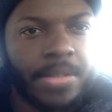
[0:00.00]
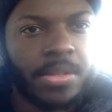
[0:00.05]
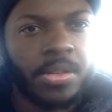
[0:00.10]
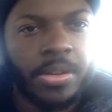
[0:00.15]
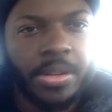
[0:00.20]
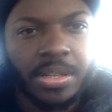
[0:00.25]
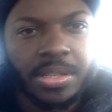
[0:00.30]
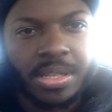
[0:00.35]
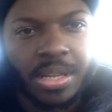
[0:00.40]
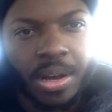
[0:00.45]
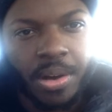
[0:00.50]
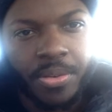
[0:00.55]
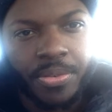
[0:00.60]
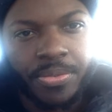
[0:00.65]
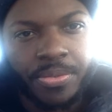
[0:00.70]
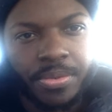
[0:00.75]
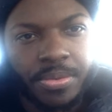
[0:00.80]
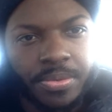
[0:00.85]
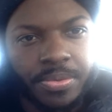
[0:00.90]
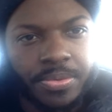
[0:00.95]
to
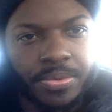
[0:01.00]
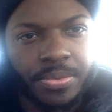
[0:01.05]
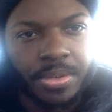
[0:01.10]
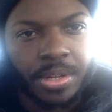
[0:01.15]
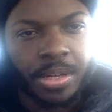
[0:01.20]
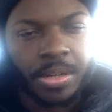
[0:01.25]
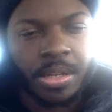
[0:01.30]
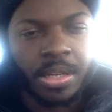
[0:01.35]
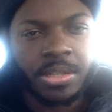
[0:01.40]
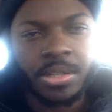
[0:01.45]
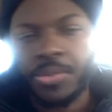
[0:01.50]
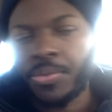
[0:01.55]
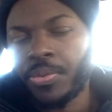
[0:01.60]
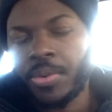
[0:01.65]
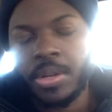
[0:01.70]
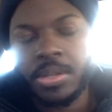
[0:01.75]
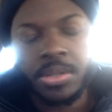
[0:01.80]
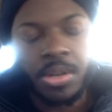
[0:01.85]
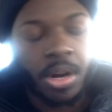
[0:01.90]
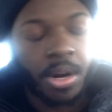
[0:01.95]
yourself, unless your
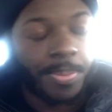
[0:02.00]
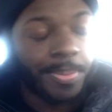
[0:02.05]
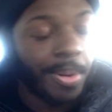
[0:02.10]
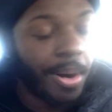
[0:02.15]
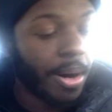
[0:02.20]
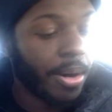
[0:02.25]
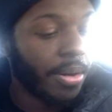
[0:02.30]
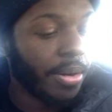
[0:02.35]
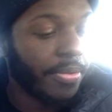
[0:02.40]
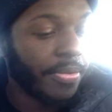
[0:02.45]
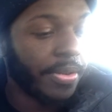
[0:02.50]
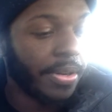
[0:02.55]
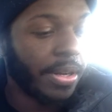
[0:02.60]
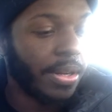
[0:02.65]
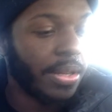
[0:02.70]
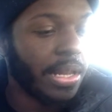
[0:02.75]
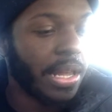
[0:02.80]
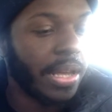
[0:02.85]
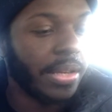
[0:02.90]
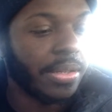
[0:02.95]
friends are a part of it,
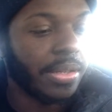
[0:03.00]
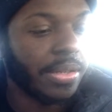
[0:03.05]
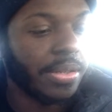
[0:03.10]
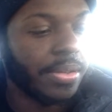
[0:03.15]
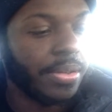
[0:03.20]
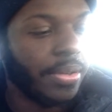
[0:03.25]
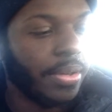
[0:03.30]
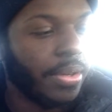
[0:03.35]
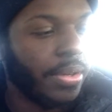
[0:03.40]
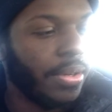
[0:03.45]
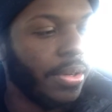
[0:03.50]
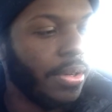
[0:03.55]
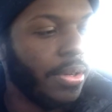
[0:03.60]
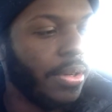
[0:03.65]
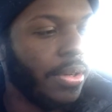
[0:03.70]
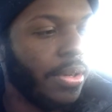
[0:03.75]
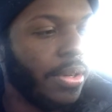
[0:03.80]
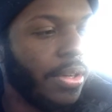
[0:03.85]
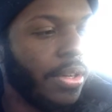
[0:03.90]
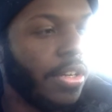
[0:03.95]
unless
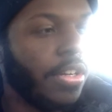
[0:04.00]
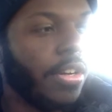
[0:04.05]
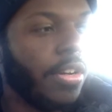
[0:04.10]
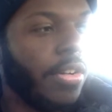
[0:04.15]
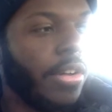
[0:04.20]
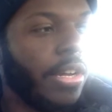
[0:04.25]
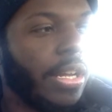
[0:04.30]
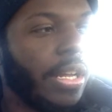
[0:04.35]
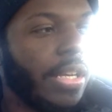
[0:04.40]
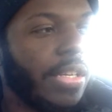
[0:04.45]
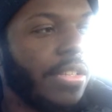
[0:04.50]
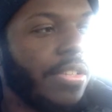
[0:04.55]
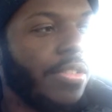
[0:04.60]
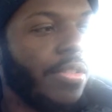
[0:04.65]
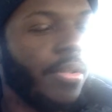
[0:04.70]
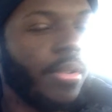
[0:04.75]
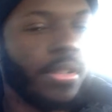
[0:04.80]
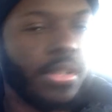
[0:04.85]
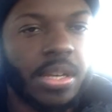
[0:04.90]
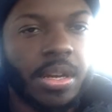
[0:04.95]

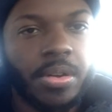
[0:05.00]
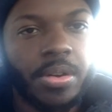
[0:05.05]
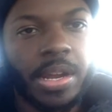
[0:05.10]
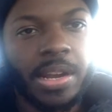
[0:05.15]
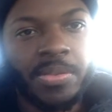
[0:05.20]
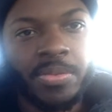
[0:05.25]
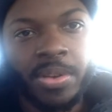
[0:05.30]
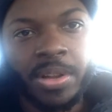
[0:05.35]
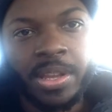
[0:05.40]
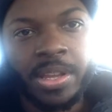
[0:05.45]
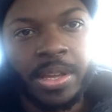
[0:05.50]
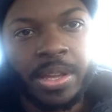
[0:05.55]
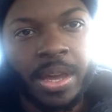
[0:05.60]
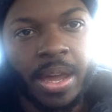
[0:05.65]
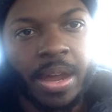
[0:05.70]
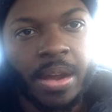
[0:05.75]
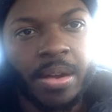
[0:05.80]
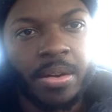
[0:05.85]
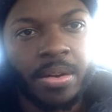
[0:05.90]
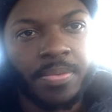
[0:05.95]
you can tell they really
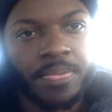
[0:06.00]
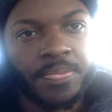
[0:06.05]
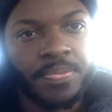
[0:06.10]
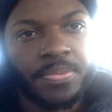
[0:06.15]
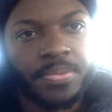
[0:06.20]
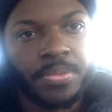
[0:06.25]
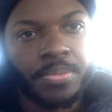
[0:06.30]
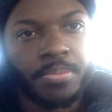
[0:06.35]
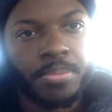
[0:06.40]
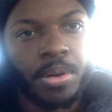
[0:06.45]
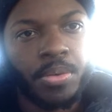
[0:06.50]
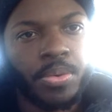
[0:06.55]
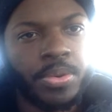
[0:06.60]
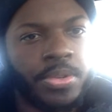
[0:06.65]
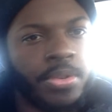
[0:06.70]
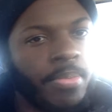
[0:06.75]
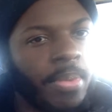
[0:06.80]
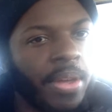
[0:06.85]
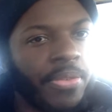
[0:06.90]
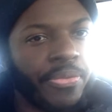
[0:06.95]
care. But
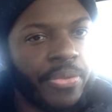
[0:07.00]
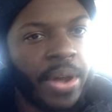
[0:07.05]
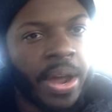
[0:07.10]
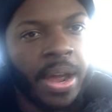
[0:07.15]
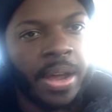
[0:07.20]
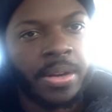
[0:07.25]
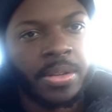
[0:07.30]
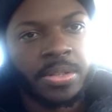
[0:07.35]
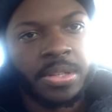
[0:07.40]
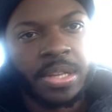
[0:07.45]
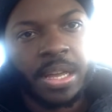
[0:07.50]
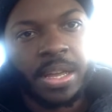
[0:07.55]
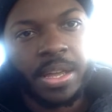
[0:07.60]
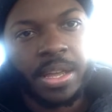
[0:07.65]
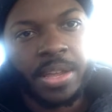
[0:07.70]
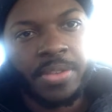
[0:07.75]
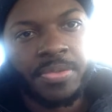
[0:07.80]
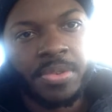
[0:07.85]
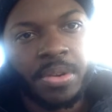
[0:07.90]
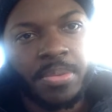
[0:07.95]
what you may find is that
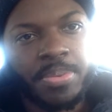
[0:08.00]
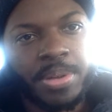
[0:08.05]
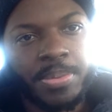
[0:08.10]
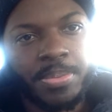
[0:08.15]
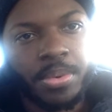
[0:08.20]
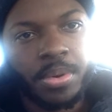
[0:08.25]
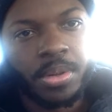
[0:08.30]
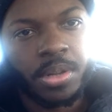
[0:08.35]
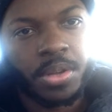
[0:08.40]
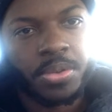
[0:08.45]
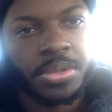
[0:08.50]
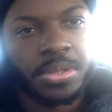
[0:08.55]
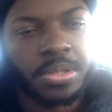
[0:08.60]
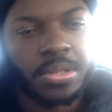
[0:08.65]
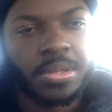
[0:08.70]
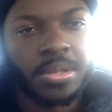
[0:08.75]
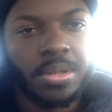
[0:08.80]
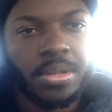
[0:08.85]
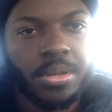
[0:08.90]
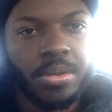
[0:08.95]
even the people
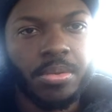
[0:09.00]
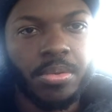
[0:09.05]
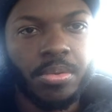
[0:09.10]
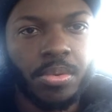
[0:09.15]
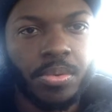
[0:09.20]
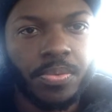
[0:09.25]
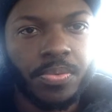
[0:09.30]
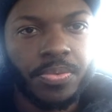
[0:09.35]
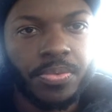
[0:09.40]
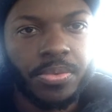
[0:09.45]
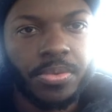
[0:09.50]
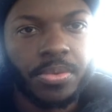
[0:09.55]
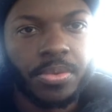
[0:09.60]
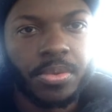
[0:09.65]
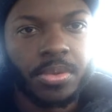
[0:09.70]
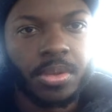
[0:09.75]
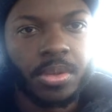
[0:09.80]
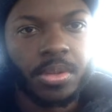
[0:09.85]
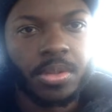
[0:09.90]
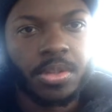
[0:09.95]
closest to you
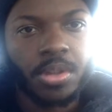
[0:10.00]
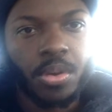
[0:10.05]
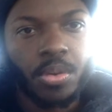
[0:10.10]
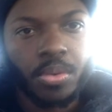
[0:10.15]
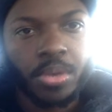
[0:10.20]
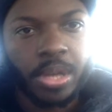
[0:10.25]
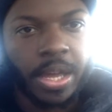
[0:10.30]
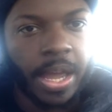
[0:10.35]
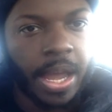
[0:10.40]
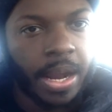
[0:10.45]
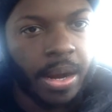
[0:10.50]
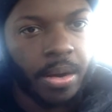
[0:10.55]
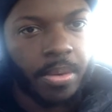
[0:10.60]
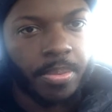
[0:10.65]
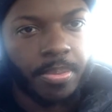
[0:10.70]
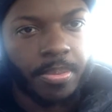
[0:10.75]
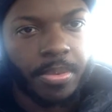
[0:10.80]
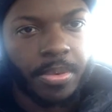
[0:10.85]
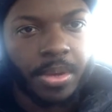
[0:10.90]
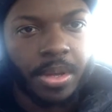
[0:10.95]
don't
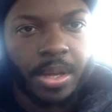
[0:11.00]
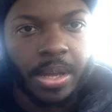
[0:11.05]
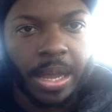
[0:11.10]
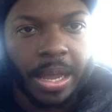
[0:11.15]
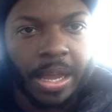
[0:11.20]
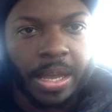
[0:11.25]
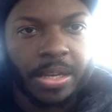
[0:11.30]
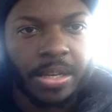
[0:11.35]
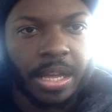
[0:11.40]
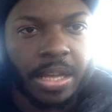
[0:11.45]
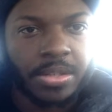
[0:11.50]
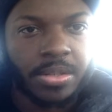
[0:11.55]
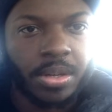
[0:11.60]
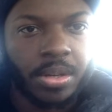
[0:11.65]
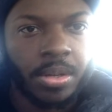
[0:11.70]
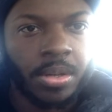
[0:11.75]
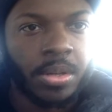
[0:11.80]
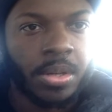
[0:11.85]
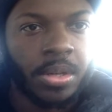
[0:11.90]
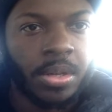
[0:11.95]
care, and that's
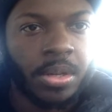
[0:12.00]
a